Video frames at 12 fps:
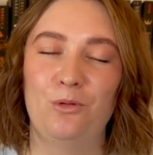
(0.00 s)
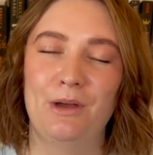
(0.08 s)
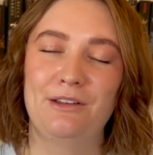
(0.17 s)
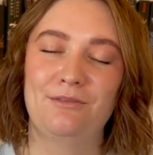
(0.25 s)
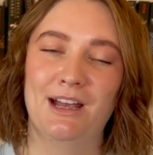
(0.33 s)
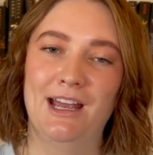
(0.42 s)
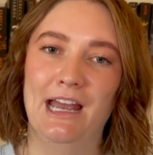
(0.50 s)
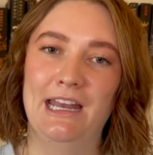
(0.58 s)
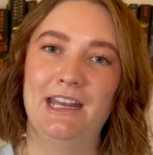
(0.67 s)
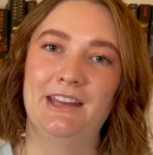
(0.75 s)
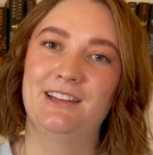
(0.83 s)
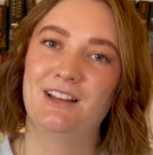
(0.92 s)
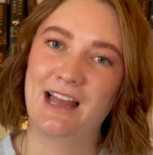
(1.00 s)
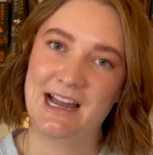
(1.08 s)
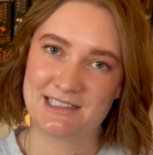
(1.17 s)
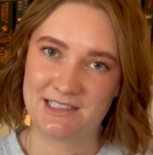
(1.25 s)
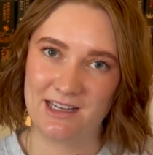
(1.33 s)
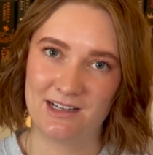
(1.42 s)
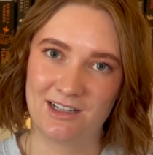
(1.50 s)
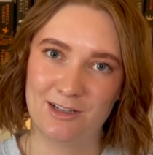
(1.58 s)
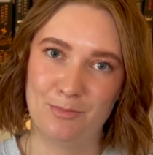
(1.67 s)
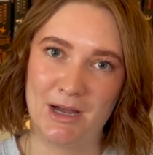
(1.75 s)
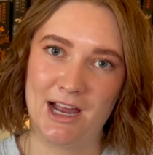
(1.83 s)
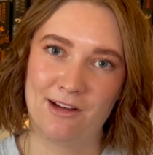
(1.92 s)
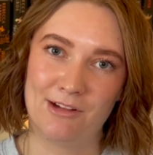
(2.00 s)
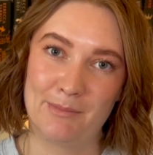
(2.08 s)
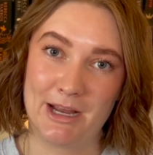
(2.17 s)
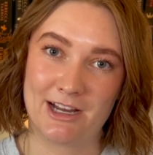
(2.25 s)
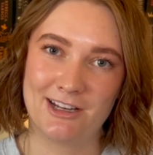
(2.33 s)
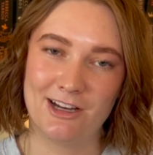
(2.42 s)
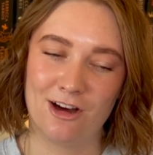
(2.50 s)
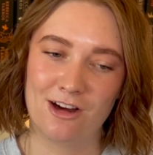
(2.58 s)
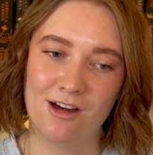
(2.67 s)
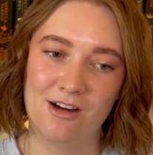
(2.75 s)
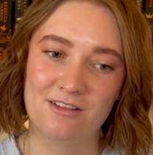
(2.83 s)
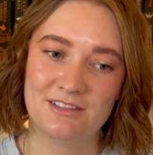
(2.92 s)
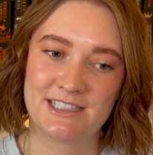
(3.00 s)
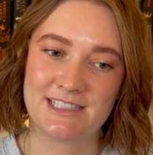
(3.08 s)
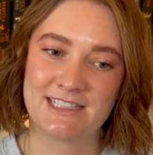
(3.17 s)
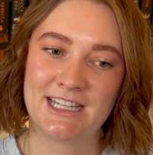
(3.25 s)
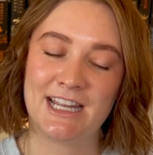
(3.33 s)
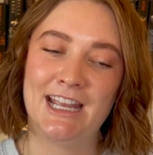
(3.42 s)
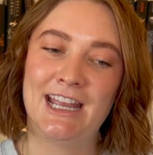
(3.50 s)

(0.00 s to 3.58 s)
we read The Last Letter by Rebecca Yarros.